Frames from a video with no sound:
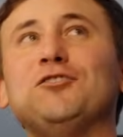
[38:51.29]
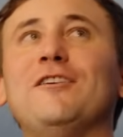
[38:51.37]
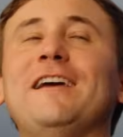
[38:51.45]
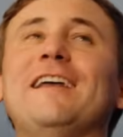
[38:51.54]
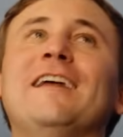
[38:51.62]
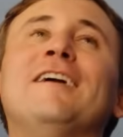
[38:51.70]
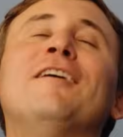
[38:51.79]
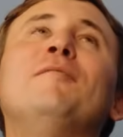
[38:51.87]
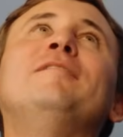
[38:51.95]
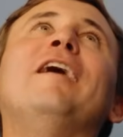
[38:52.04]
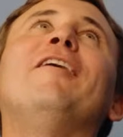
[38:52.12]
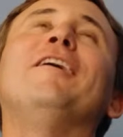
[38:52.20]
tree and it
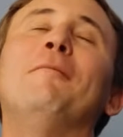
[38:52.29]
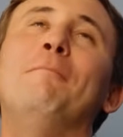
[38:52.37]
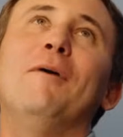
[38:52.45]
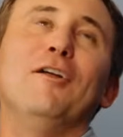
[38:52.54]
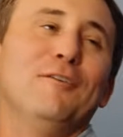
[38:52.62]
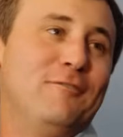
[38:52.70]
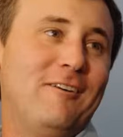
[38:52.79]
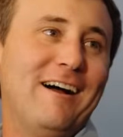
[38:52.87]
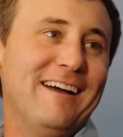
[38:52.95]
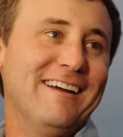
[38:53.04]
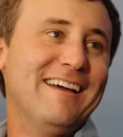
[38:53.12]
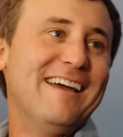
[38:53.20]
comes out like a
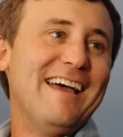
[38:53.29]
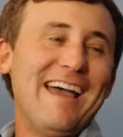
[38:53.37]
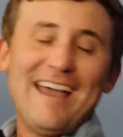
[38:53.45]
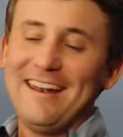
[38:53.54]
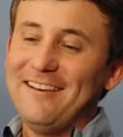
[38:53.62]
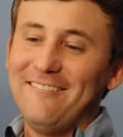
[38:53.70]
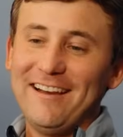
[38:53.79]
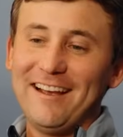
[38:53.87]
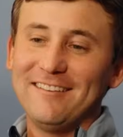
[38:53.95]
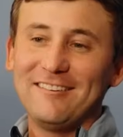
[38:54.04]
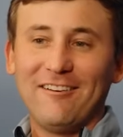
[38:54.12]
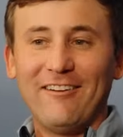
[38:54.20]
butterfly and it
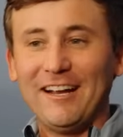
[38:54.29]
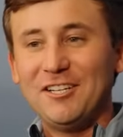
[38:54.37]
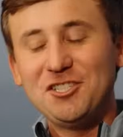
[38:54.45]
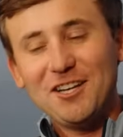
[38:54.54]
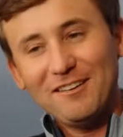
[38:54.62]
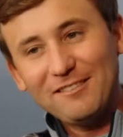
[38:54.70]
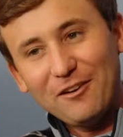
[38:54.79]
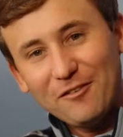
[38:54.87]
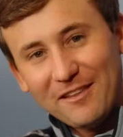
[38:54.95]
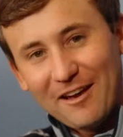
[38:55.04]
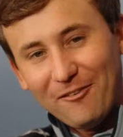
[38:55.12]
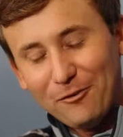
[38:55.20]
lands up like just
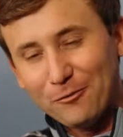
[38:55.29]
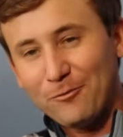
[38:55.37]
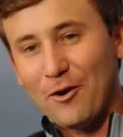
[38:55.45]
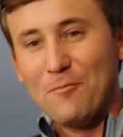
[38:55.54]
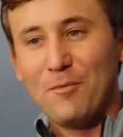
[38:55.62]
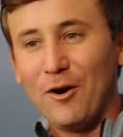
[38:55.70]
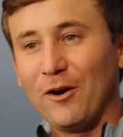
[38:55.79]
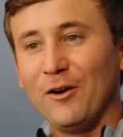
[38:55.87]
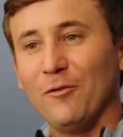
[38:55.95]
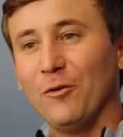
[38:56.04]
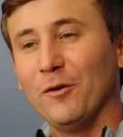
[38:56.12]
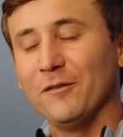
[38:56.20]
over that little front bunker
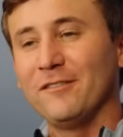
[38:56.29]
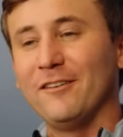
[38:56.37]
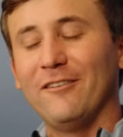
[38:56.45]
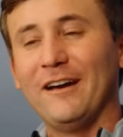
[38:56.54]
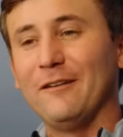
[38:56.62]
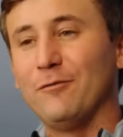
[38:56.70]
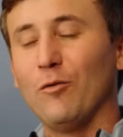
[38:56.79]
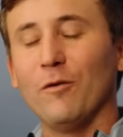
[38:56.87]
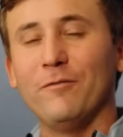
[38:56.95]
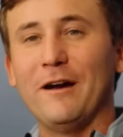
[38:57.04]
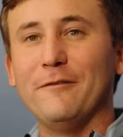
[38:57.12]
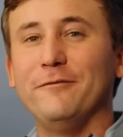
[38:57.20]
and rolls to like four or
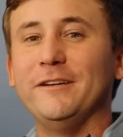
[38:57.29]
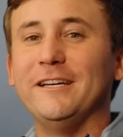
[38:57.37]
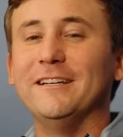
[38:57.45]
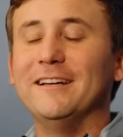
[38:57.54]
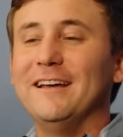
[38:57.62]
five feet.